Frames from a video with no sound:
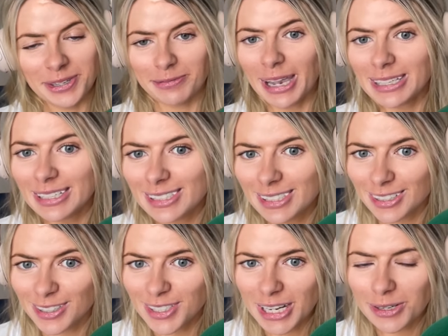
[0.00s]
You'd imagine it's
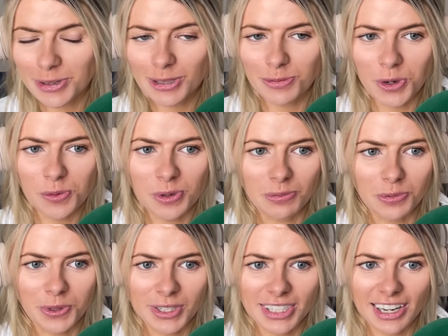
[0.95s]
Sergino at the
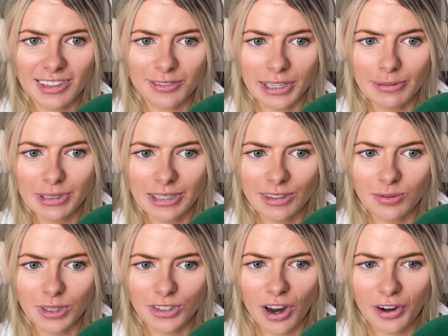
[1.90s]
moment, but yeah, the vibes seem
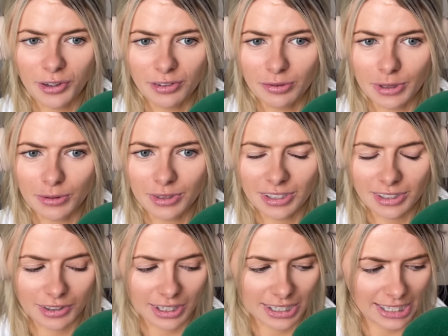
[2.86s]
to be strong enough about
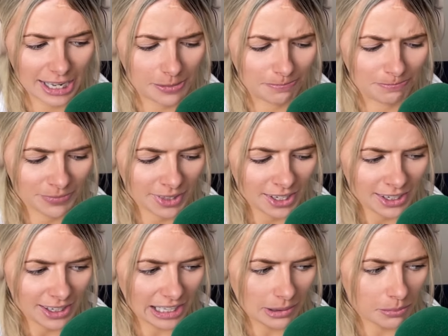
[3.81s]
this horse.
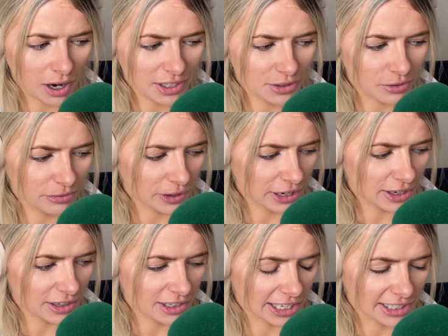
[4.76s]
That Moscow
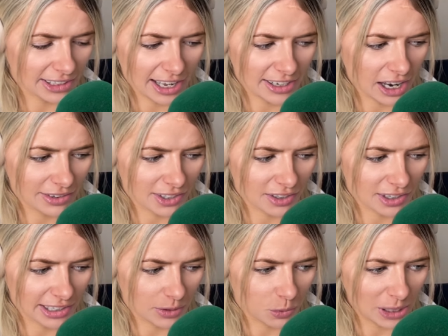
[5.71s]
Flyer, like that novice
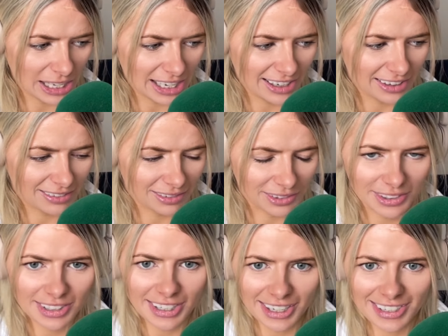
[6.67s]
hurdle, like Willie
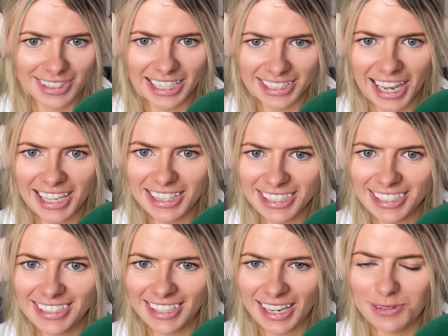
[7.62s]

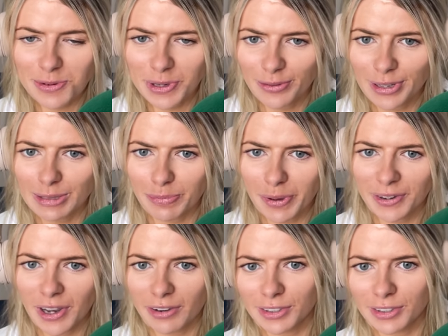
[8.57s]
tends to send one of his better